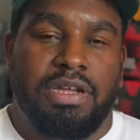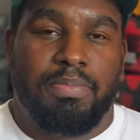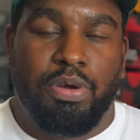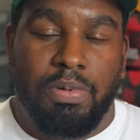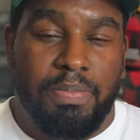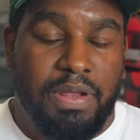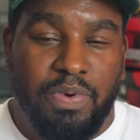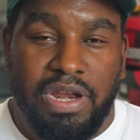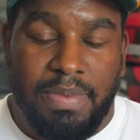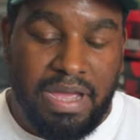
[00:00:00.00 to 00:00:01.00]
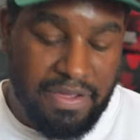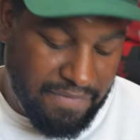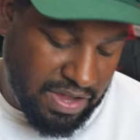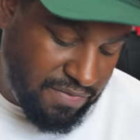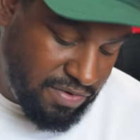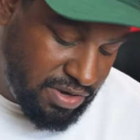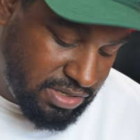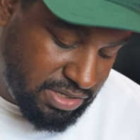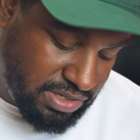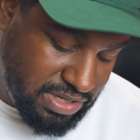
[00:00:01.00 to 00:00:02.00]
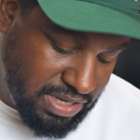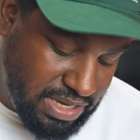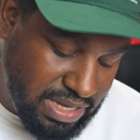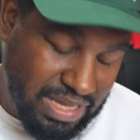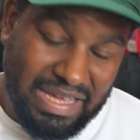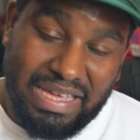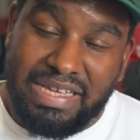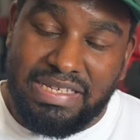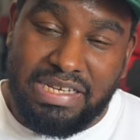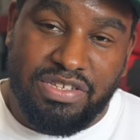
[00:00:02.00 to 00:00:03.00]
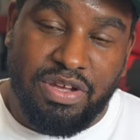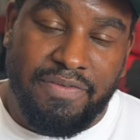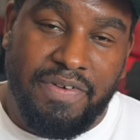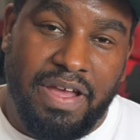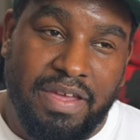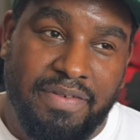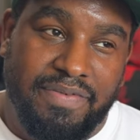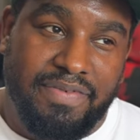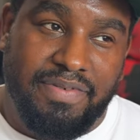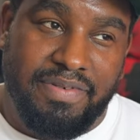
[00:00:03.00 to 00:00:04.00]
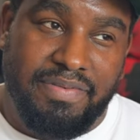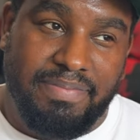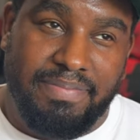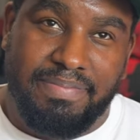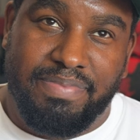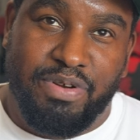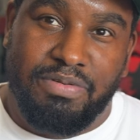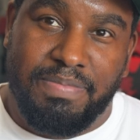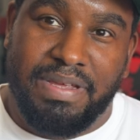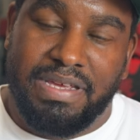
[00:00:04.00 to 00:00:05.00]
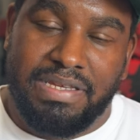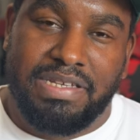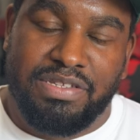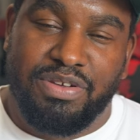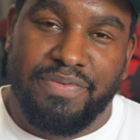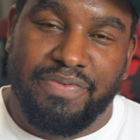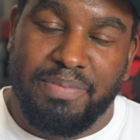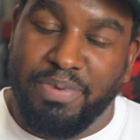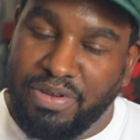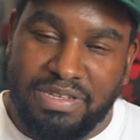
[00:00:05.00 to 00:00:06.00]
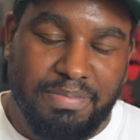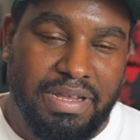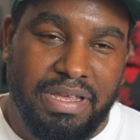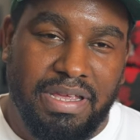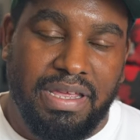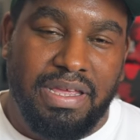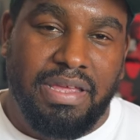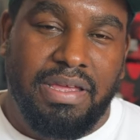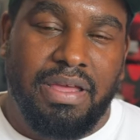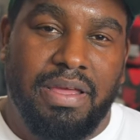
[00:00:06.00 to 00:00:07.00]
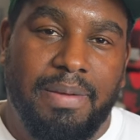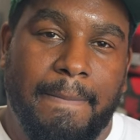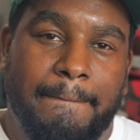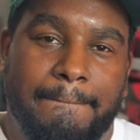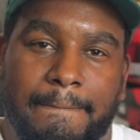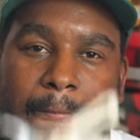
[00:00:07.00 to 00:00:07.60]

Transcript: up, probably one of my favorites, easily top five, probably easily top three, possibly. Um,